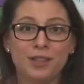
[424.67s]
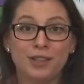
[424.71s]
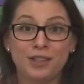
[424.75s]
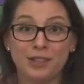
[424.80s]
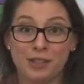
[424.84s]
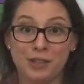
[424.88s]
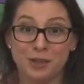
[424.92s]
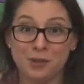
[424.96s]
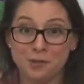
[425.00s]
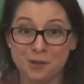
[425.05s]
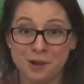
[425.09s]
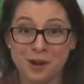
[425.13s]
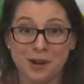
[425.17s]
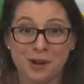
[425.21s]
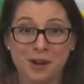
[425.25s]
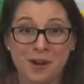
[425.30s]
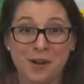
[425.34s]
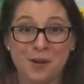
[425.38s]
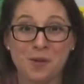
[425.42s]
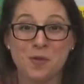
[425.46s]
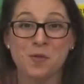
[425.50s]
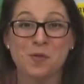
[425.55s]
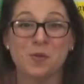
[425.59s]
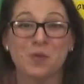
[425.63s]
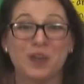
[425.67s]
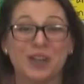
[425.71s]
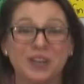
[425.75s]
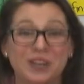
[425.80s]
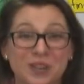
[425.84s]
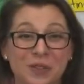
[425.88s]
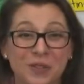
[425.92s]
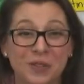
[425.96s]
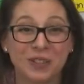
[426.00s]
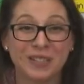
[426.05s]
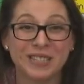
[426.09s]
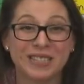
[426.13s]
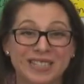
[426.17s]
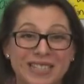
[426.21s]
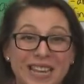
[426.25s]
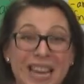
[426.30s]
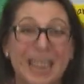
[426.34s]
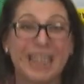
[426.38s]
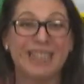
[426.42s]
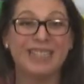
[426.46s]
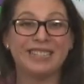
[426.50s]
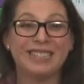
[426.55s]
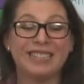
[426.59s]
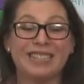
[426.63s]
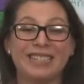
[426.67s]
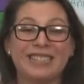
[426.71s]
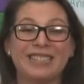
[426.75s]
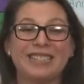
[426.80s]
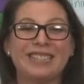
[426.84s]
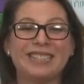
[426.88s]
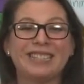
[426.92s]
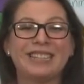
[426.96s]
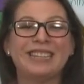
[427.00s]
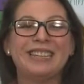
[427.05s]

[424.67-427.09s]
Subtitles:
You are all wonderful scientists.